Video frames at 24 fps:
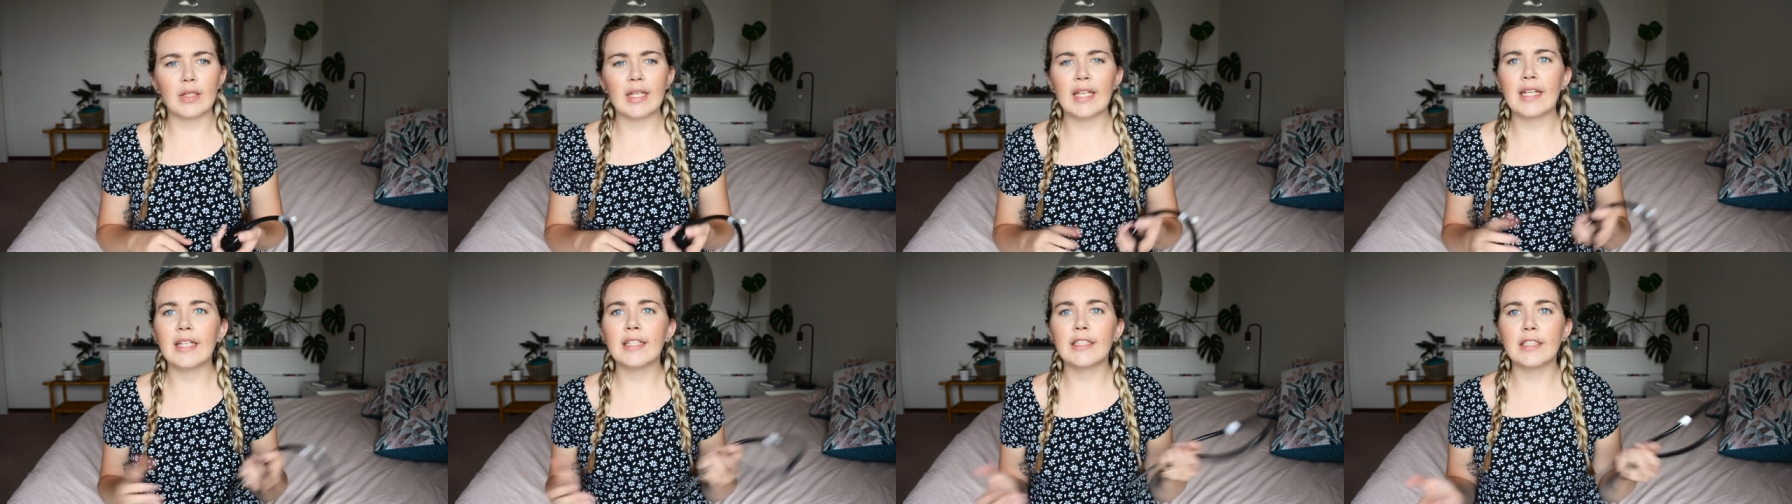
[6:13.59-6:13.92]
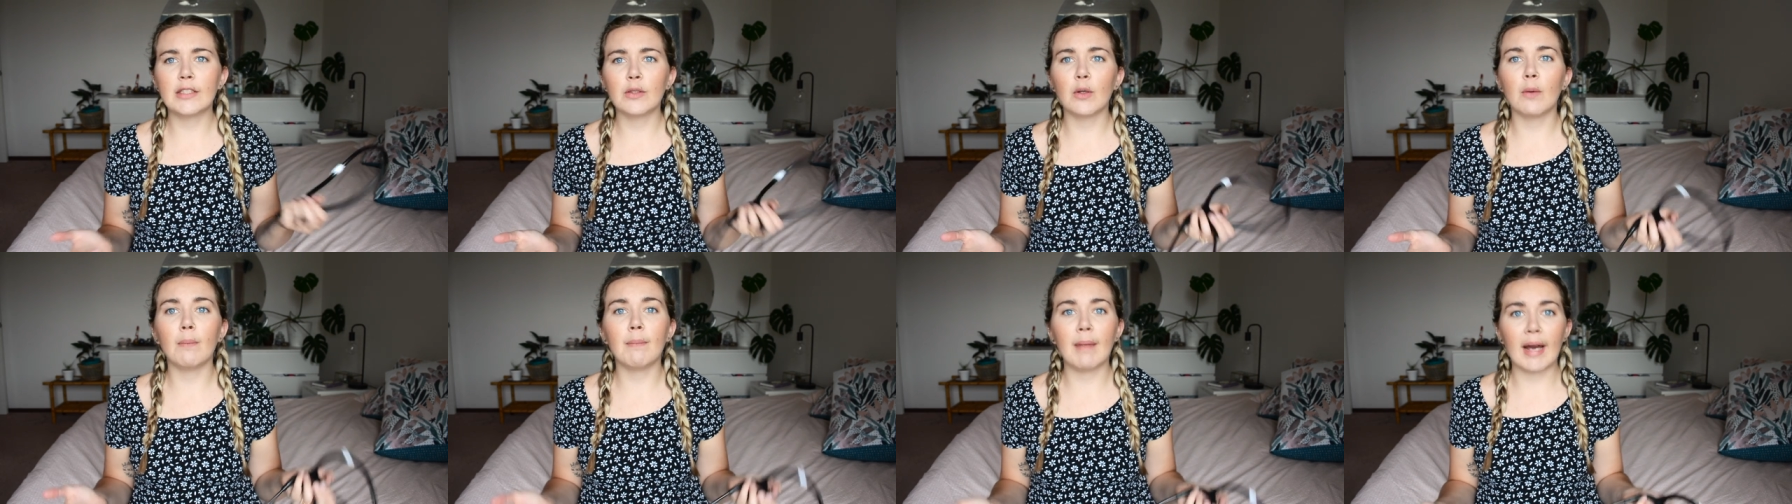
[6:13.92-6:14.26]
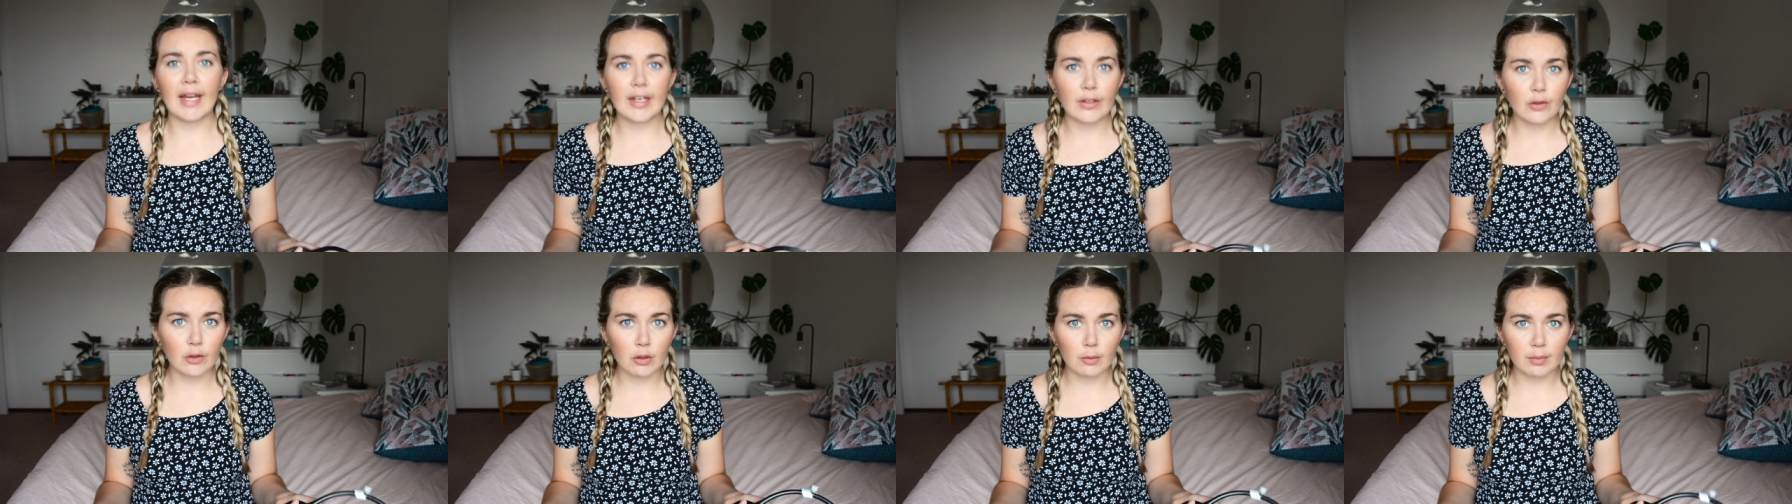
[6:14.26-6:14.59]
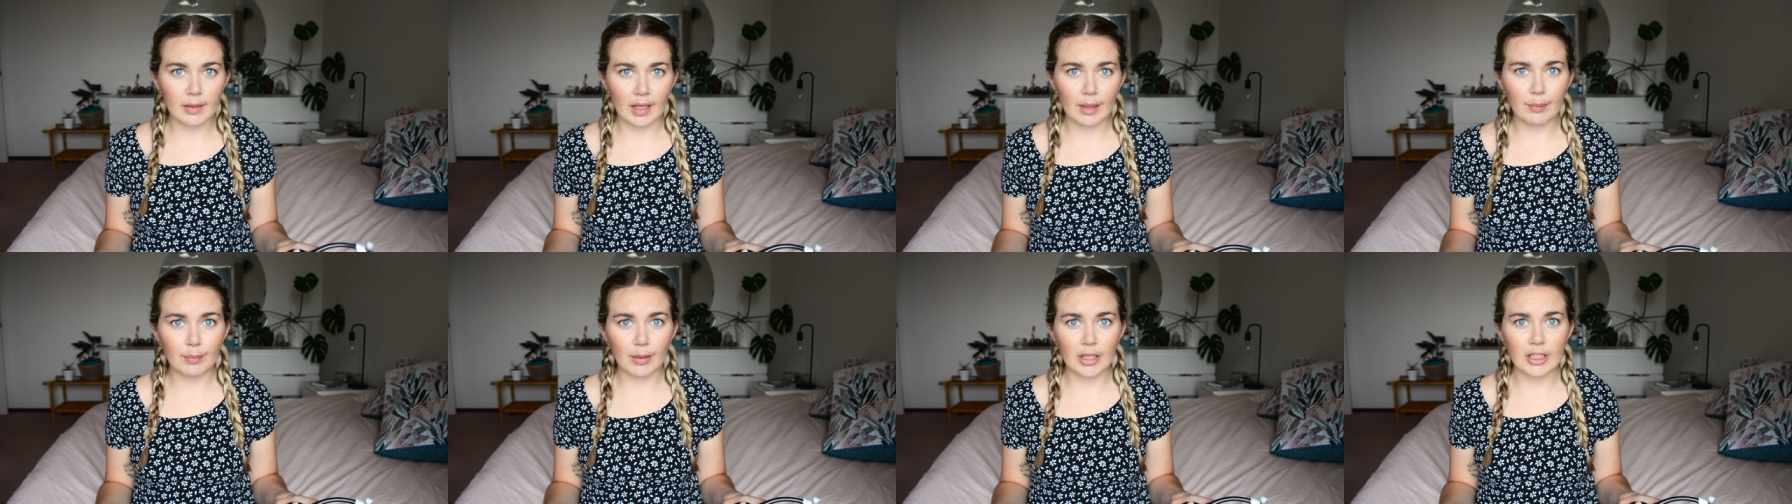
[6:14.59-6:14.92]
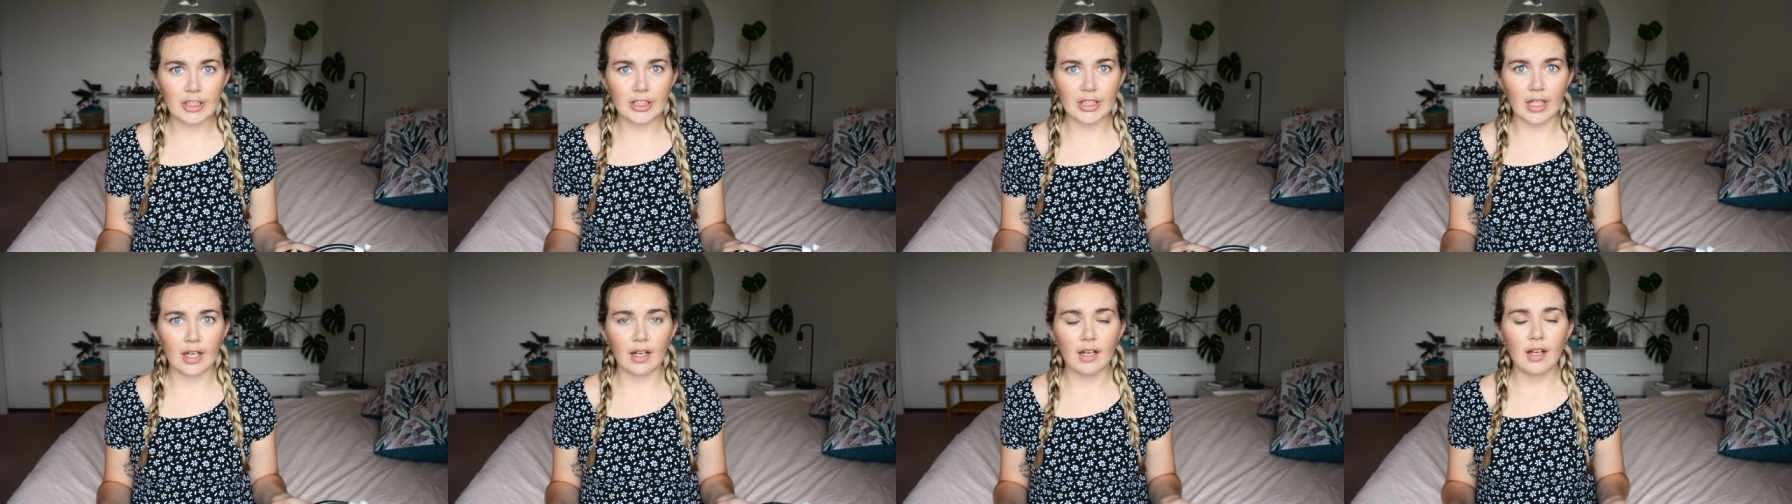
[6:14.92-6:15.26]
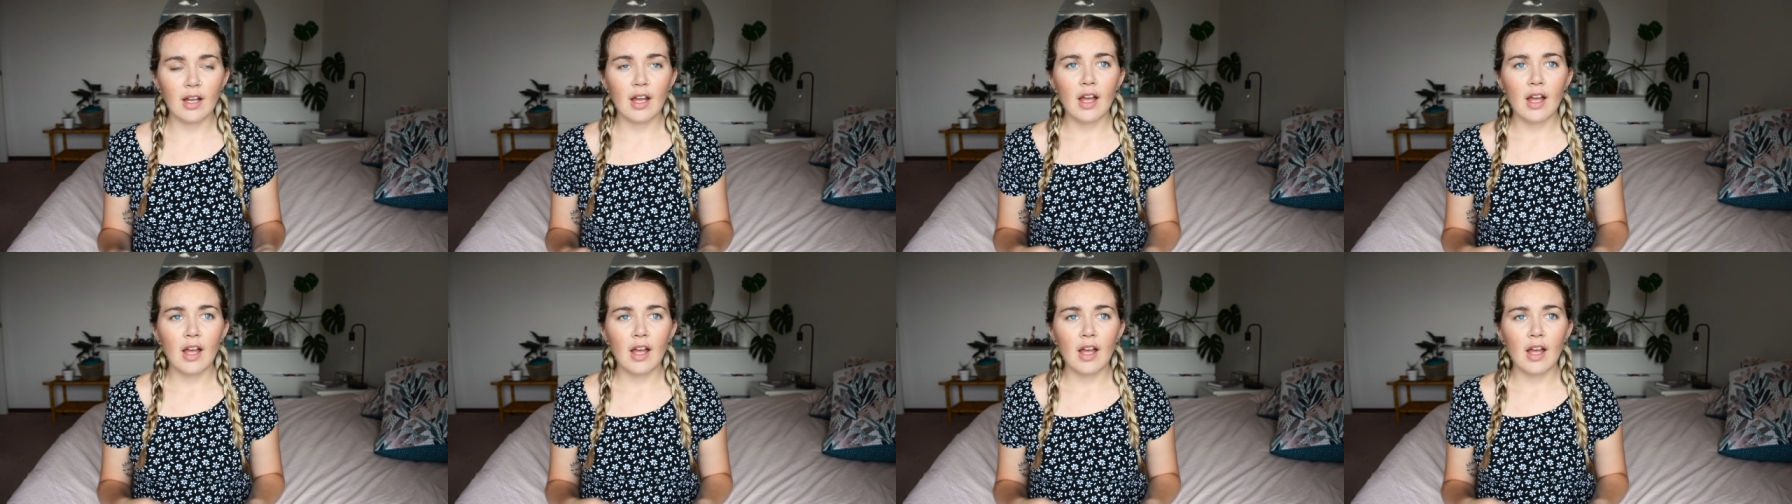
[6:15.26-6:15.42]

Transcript: needing to do a manual blood pressure